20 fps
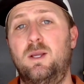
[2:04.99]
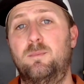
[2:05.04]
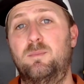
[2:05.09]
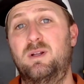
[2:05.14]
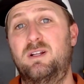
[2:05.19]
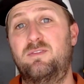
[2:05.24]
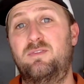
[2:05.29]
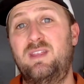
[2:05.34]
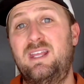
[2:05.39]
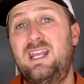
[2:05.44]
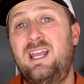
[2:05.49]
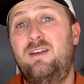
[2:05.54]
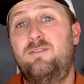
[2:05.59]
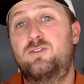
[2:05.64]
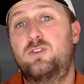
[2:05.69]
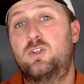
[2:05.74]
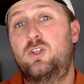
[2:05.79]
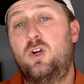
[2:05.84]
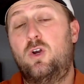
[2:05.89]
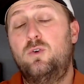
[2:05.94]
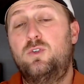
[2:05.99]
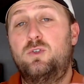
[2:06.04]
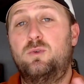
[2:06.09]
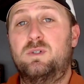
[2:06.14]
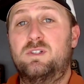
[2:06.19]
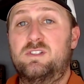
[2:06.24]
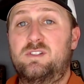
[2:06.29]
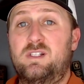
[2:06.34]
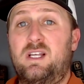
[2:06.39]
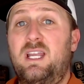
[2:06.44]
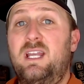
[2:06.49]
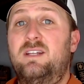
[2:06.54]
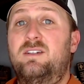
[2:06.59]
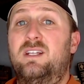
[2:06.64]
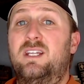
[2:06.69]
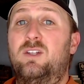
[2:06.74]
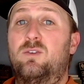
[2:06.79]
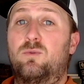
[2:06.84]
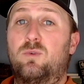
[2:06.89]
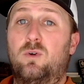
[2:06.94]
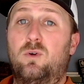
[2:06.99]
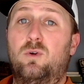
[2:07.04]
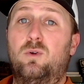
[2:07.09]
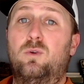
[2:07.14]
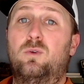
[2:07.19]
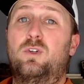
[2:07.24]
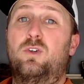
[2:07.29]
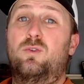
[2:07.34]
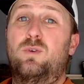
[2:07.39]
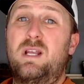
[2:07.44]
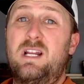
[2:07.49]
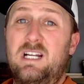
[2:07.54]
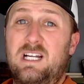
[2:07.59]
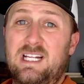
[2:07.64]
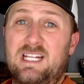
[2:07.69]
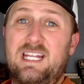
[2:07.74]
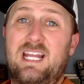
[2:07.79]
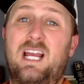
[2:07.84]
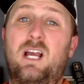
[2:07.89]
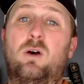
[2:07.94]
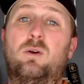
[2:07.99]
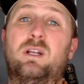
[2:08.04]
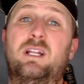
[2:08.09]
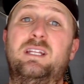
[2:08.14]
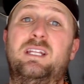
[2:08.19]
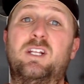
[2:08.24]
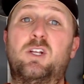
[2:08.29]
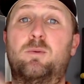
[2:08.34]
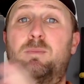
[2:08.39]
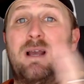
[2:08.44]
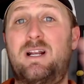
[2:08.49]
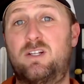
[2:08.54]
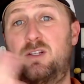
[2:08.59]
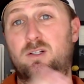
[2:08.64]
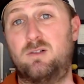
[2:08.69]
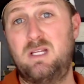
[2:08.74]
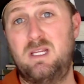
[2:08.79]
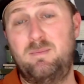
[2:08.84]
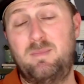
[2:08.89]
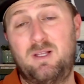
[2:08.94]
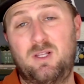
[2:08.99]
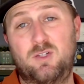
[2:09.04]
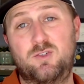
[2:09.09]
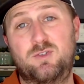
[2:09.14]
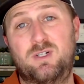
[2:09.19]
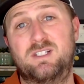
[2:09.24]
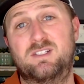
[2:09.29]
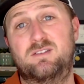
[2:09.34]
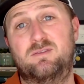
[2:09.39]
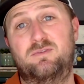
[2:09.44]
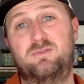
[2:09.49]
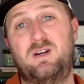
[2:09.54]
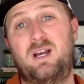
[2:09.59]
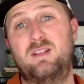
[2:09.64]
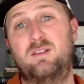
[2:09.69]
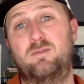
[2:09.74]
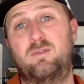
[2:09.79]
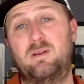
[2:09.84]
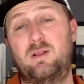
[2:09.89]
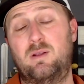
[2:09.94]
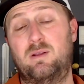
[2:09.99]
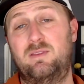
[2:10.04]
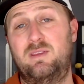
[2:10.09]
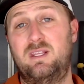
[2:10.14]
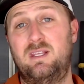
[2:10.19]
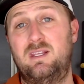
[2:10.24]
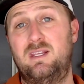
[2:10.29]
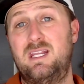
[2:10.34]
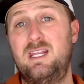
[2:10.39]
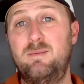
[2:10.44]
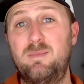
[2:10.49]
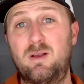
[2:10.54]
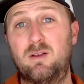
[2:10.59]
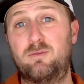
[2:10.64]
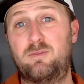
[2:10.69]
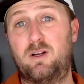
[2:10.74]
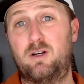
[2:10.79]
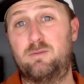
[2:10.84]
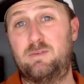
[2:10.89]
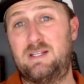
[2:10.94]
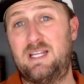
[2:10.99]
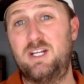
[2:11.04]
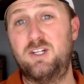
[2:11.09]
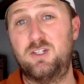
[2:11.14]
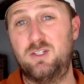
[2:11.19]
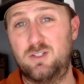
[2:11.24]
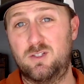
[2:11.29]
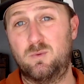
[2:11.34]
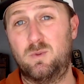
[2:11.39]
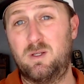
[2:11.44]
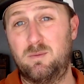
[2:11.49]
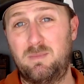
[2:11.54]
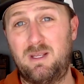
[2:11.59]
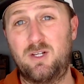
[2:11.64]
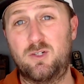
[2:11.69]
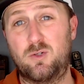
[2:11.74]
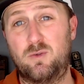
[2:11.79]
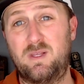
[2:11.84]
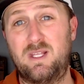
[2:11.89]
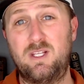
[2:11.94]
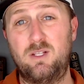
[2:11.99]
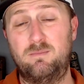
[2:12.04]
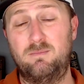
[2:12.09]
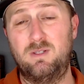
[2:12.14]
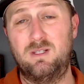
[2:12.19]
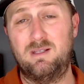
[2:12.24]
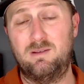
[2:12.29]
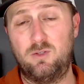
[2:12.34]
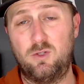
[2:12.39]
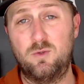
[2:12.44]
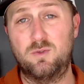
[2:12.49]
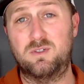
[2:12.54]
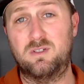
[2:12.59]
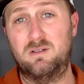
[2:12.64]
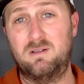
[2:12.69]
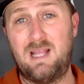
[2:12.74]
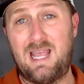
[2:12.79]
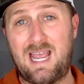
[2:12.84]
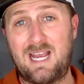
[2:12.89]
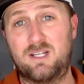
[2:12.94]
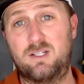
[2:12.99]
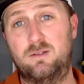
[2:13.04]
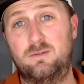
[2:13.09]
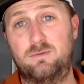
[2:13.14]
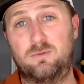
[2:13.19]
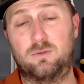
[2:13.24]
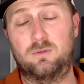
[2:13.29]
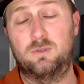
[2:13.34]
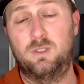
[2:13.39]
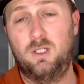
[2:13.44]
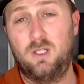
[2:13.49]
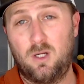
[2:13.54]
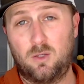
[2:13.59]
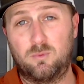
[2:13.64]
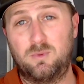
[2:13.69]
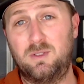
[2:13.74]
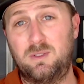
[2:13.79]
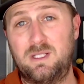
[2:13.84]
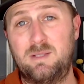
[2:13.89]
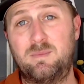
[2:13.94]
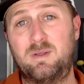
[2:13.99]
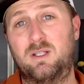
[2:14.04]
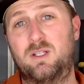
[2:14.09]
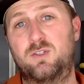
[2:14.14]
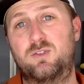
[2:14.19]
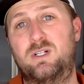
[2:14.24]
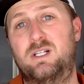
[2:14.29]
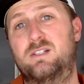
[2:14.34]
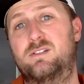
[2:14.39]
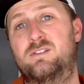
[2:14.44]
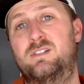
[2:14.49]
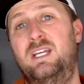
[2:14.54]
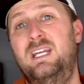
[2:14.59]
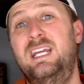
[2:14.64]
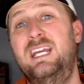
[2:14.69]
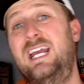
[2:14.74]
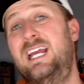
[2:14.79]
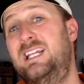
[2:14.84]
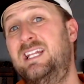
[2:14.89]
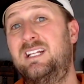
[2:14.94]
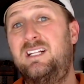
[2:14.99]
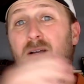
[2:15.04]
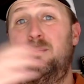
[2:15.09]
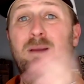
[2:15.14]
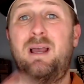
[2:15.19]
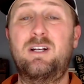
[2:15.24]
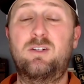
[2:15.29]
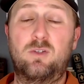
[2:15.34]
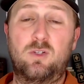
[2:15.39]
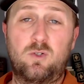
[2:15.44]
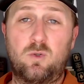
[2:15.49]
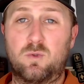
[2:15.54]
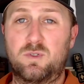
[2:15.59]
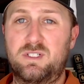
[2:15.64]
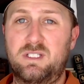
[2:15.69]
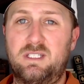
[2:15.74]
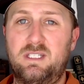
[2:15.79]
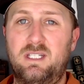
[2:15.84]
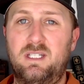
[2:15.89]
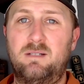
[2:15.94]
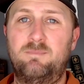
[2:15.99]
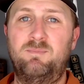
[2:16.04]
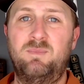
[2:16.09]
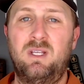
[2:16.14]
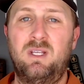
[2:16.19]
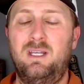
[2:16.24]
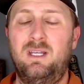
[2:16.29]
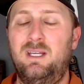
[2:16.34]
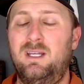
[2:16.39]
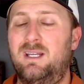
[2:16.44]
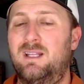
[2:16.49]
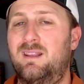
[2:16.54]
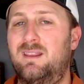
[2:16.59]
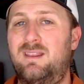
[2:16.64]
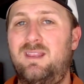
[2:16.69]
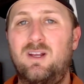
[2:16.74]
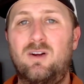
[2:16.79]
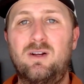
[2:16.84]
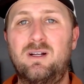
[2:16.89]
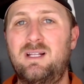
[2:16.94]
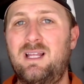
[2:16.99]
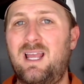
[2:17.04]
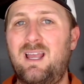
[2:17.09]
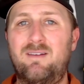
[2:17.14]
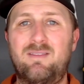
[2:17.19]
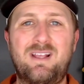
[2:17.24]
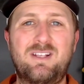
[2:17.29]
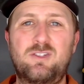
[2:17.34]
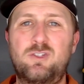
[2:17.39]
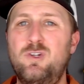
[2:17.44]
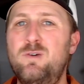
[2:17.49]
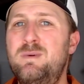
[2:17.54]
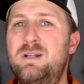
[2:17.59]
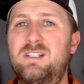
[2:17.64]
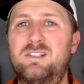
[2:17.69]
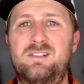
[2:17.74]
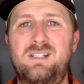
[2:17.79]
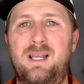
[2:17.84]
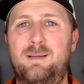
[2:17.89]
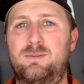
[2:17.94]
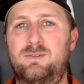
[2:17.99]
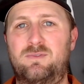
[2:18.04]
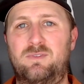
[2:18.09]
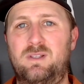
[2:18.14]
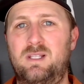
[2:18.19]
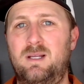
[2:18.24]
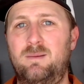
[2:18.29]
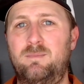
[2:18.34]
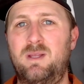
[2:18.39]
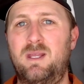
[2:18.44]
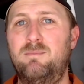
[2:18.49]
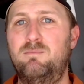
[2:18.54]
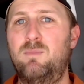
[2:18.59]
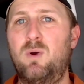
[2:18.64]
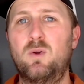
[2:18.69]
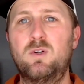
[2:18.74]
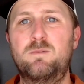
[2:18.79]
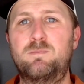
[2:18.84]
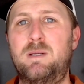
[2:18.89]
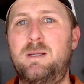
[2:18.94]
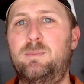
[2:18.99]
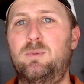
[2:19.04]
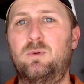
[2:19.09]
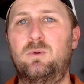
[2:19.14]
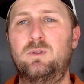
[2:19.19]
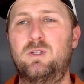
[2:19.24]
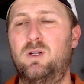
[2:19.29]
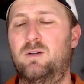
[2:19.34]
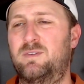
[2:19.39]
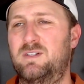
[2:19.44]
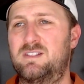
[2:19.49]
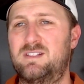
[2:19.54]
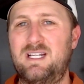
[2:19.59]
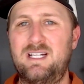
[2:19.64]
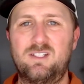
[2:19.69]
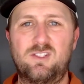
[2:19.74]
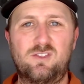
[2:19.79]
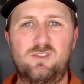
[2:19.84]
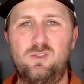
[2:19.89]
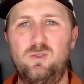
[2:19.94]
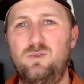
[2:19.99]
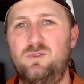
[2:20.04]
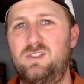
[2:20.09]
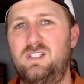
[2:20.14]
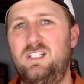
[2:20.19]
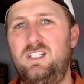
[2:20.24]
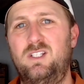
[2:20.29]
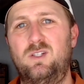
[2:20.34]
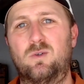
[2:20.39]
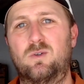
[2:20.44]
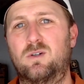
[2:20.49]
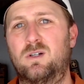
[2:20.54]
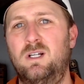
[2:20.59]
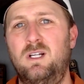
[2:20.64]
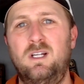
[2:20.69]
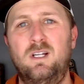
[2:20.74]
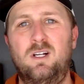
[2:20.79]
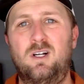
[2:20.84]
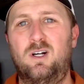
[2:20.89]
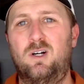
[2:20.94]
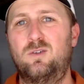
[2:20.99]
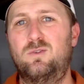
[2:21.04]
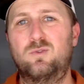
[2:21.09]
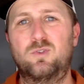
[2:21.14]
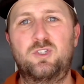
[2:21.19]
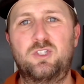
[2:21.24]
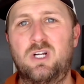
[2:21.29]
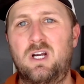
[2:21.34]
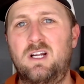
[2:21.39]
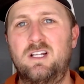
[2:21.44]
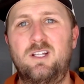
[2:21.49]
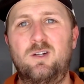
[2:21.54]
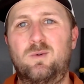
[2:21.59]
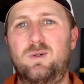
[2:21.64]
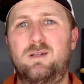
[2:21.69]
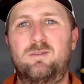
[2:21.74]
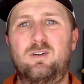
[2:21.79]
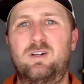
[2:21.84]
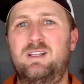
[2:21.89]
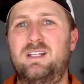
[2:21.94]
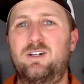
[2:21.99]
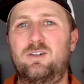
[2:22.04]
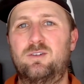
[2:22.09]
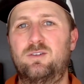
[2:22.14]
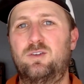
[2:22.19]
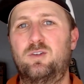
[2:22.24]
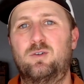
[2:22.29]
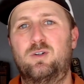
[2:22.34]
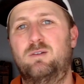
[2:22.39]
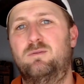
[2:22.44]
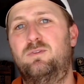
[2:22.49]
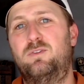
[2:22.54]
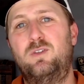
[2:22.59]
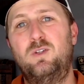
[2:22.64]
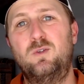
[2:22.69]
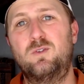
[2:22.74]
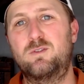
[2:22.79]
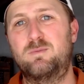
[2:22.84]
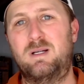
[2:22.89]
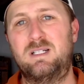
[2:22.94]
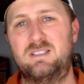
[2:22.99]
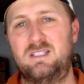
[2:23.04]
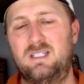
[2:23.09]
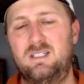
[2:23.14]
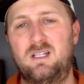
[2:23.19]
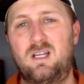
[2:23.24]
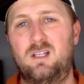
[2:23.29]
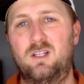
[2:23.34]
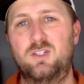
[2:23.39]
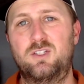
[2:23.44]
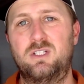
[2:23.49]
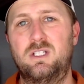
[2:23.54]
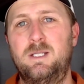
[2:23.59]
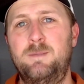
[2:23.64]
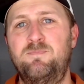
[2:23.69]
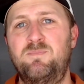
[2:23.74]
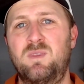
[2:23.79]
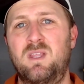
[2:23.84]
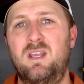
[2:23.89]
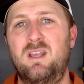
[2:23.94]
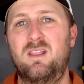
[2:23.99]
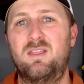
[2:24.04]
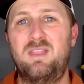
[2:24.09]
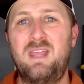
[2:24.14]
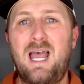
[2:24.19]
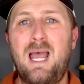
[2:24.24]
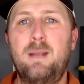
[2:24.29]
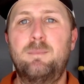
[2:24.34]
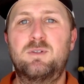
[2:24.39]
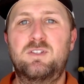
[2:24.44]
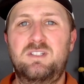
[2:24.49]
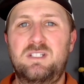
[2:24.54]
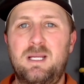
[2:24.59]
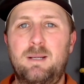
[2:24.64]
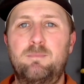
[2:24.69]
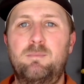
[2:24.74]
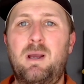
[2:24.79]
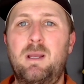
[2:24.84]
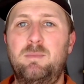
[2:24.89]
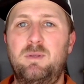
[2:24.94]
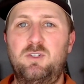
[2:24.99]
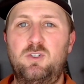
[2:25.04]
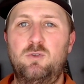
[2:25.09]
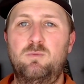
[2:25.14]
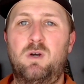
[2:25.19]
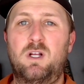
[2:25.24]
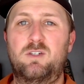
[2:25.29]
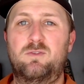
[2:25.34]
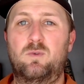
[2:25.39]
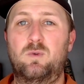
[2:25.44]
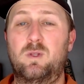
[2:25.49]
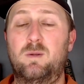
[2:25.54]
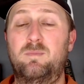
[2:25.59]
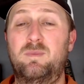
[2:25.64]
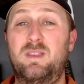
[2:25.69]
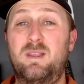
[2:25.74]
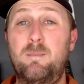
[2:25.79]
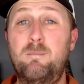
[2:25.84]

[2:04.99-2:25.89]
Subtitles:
But if they have to go to a site, enroll, create an account, and then go back to their email address to find the email verification so we can make sure they used an active or a real email address, and then come back to the course again, that's too many steps for them. And most people, if it's Aunt Susie or Uncle Johnny or whatever, and they're confused by technology, that step might be too much for them.